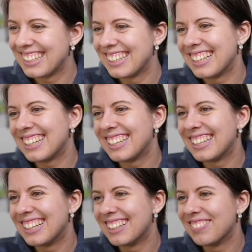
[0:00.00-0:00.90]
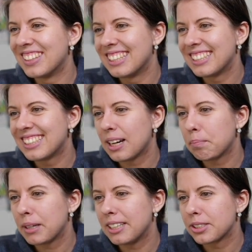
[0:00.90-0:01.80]
Top
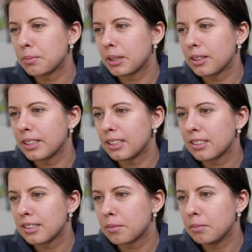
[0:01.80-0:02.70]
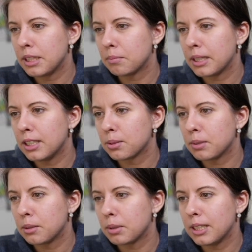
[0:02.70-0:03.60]
pages by links. Main page
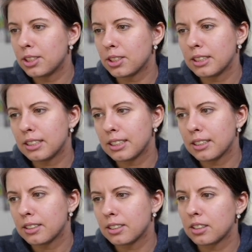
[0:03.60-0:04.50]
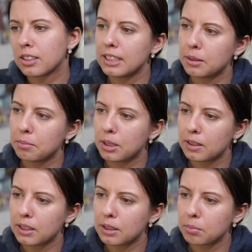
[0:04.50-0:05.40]
in English, data
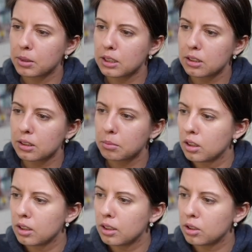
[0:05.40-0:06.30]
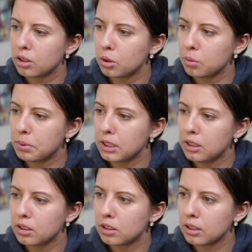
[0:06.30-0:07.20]
marketplace,
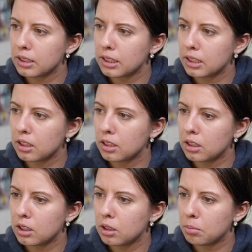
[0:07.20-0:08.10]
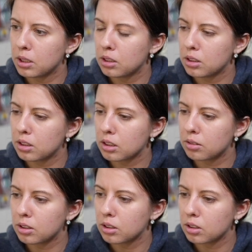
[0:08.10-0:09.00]
Adobe, GitHub, discovered
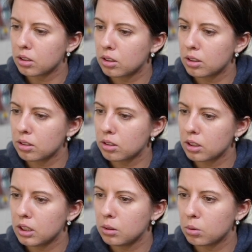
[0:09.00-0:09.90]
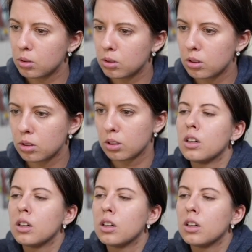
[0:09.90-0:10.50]
and lost, keywords.